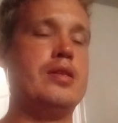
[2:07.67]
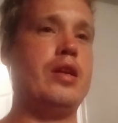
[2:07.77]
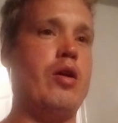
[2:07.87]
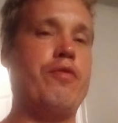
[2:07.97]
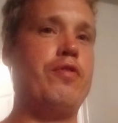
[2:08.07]

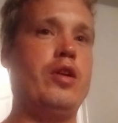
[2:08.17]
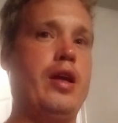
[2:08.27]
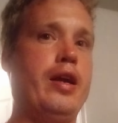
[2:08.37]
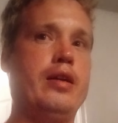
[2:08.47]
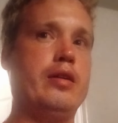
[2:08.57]
I feel
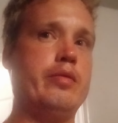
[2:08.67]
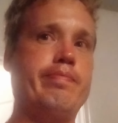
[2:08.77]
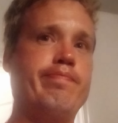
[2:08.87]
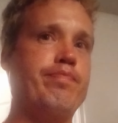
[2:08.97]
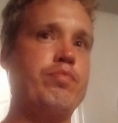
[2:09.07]
like a
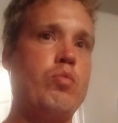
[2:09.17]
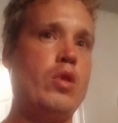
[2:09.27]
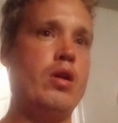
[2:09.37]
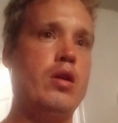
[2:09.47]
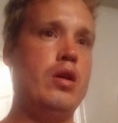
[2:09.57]

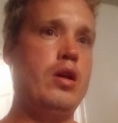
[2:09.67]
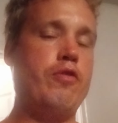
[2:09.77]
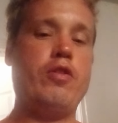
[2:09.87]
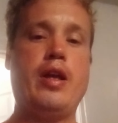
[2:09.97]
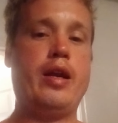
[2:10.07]

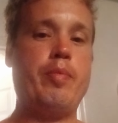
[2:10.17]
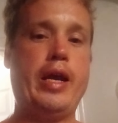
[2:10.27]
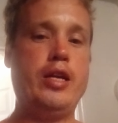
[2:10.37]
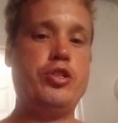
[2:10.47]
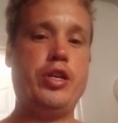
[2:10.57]

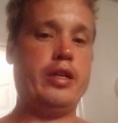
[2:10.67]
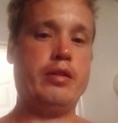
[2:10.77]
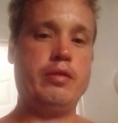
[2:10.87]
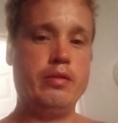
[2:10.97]
baked chicken.